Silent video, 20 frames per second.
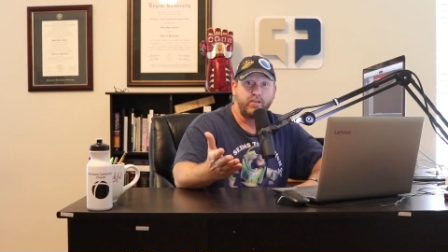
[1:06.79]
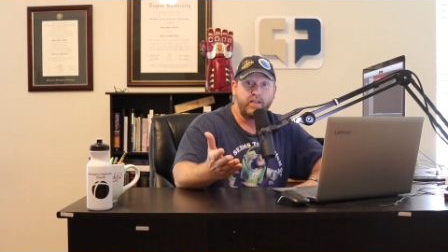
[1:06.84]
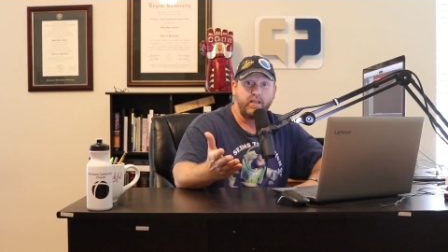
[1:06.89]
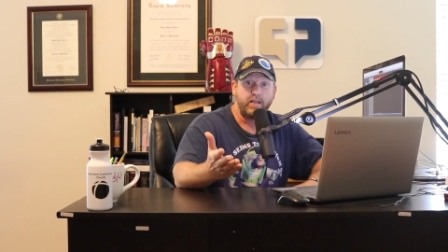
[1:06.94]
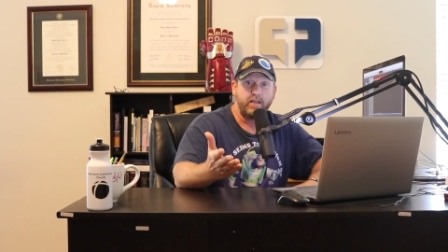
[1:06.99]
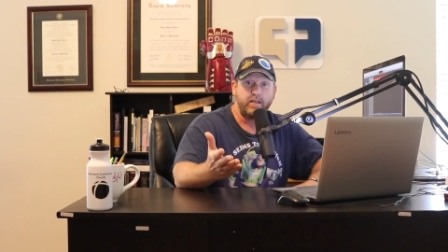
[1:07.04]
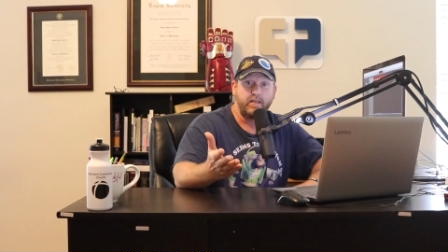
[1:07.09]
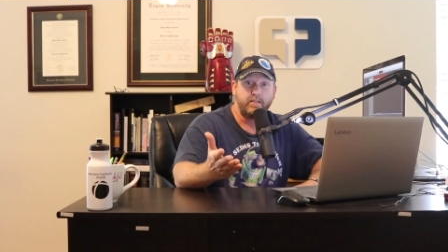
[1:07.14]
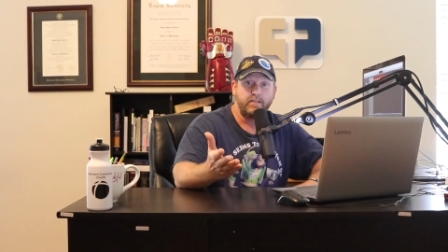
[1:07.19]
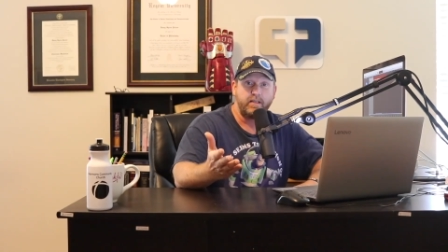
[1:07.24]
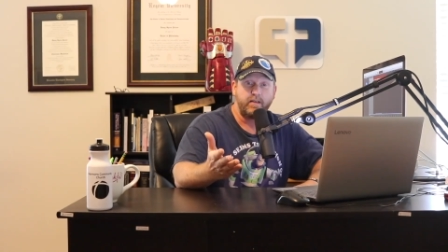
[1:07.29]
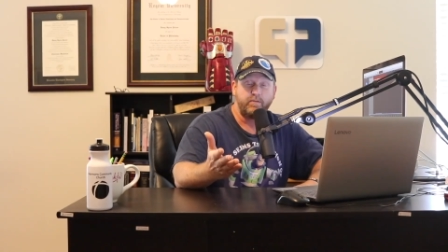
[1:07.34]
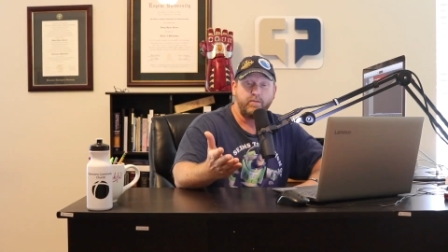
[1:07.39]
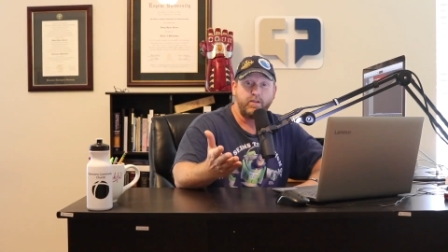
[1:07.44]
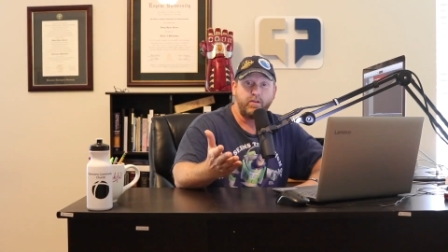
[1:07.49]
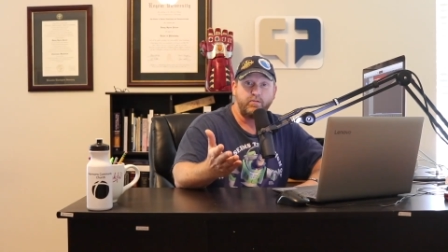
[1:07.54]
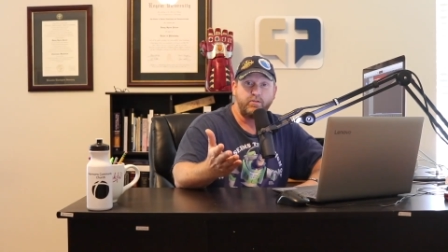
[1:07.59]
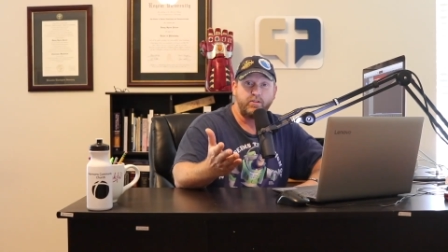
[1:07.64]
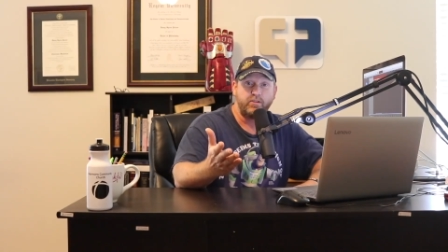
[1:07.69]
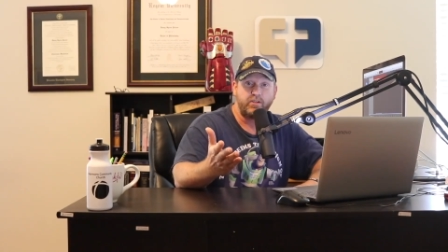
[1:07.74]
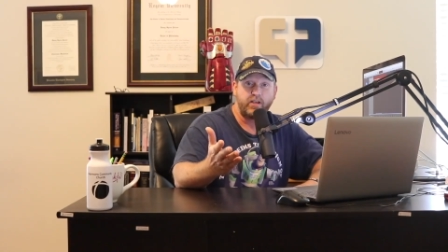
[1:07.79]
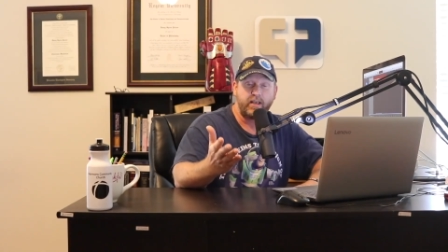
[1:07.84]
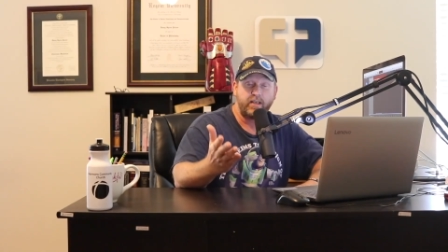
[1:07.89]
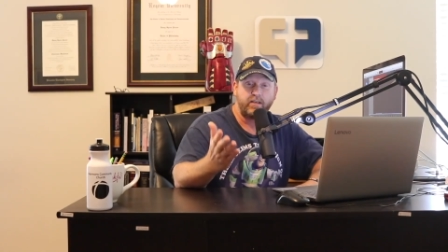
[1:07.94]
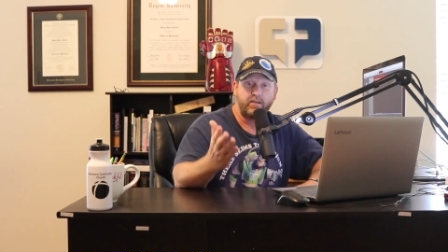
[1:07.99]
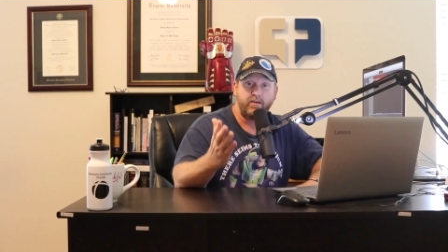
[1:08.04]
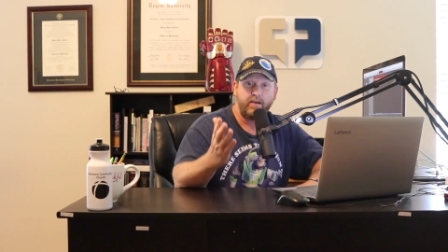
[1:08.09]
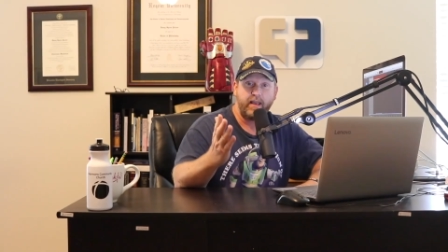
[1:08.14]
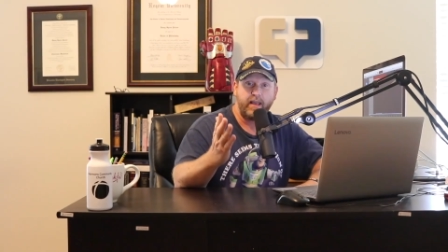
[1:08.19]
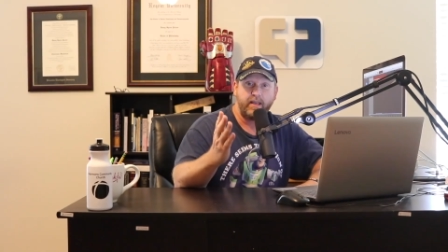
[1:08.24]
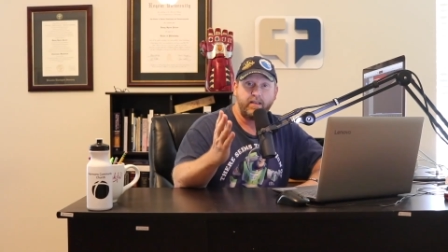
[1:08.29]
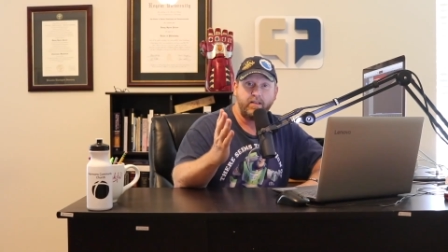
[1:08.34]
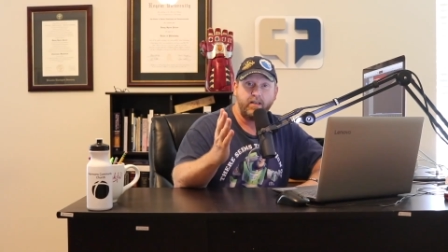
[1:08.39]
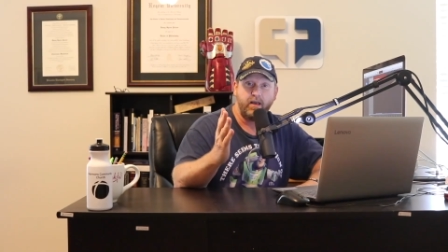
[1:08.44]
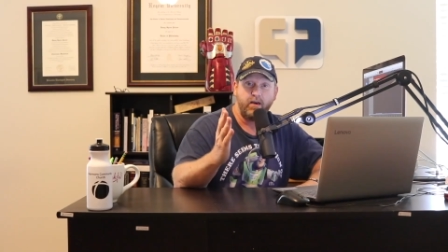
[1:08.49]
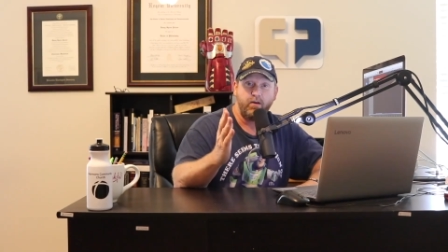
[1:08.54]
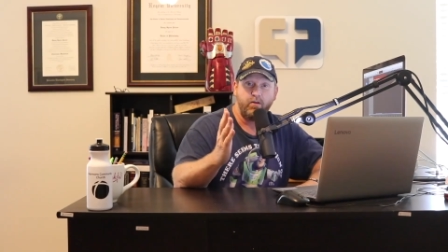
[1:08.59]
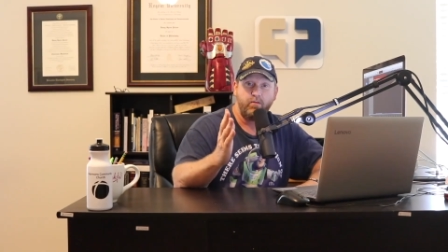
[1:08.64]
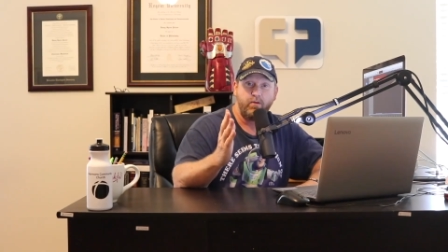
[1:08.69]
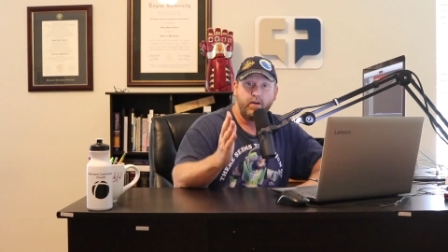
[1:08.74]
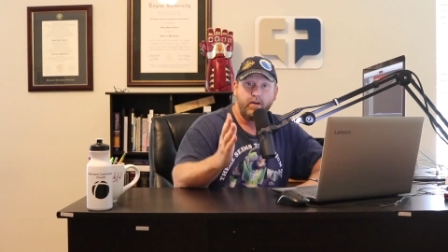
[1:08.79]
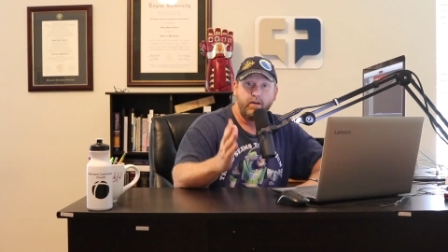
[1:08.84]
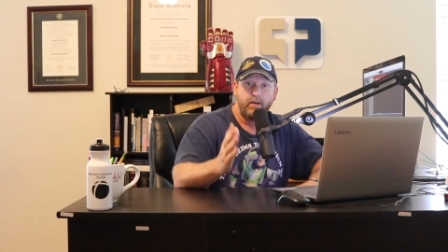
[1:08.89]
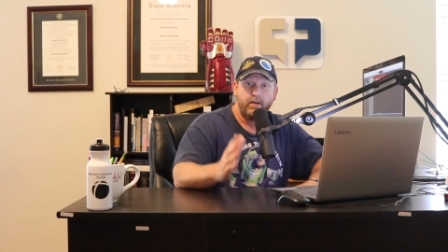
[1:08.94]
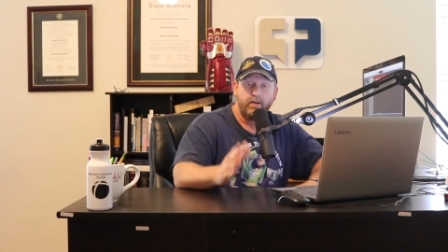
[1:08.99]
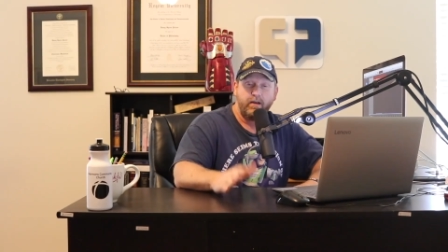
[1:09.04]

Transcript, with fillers: She is, even though she's shaking her head no.